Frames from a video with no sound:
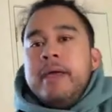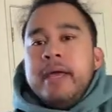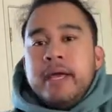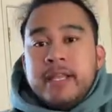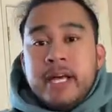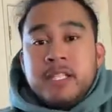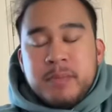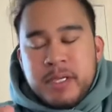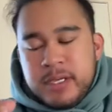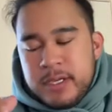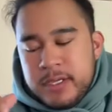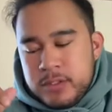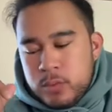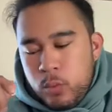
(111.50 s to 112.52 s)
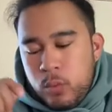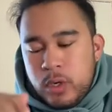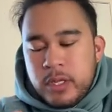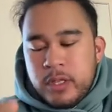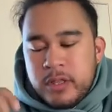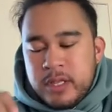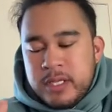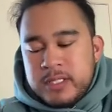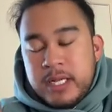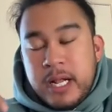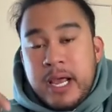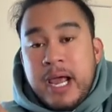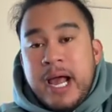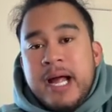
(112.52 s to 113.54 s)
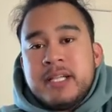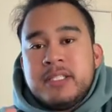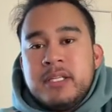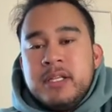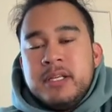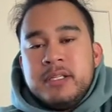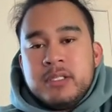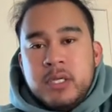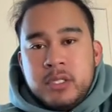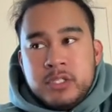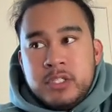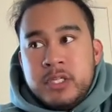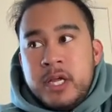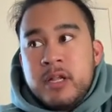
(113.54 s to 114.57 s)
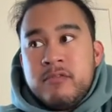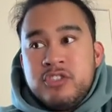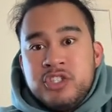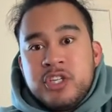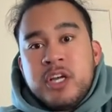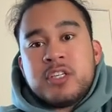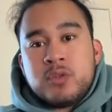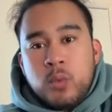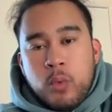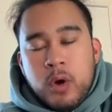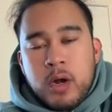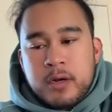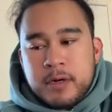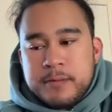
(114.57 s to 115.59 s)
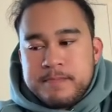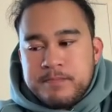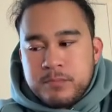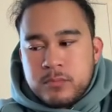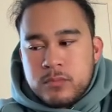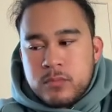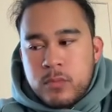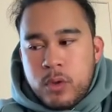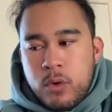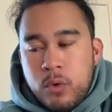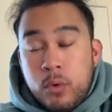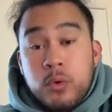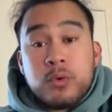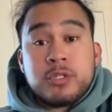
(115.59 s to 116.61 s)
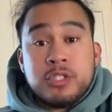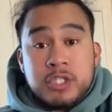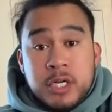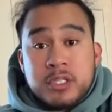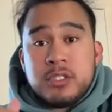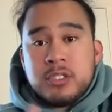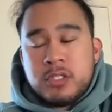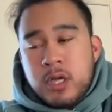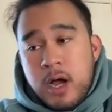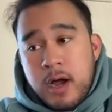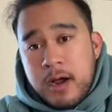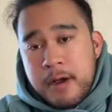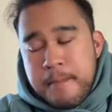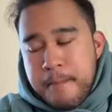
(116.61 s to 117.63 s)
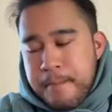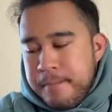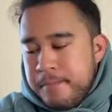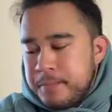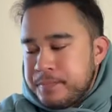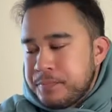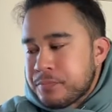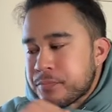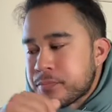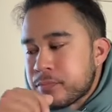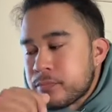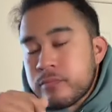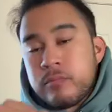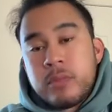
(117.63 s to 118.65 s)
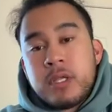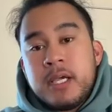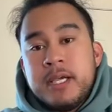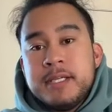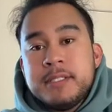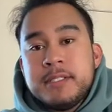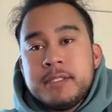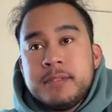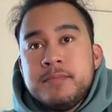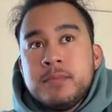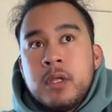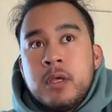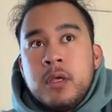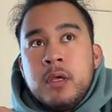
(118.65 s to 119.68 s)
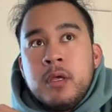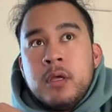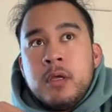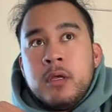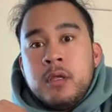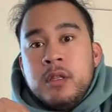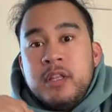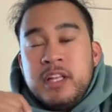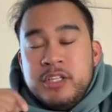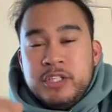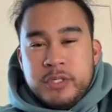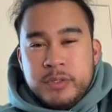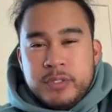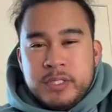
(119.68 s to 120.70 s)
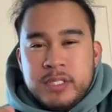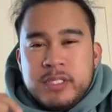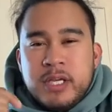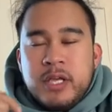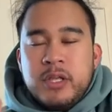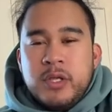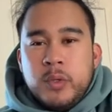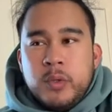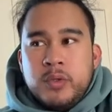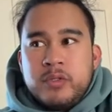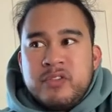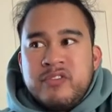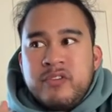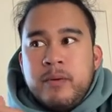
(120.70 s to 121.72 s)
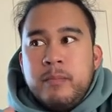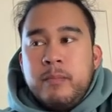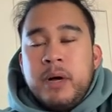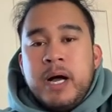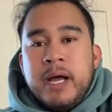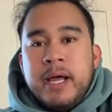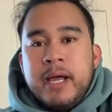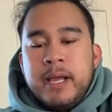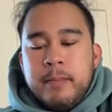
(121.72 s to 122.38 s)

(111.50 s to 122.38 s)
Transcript: And that's because one of the things that I add to this, instead of just water or just stock, is the juices I use from my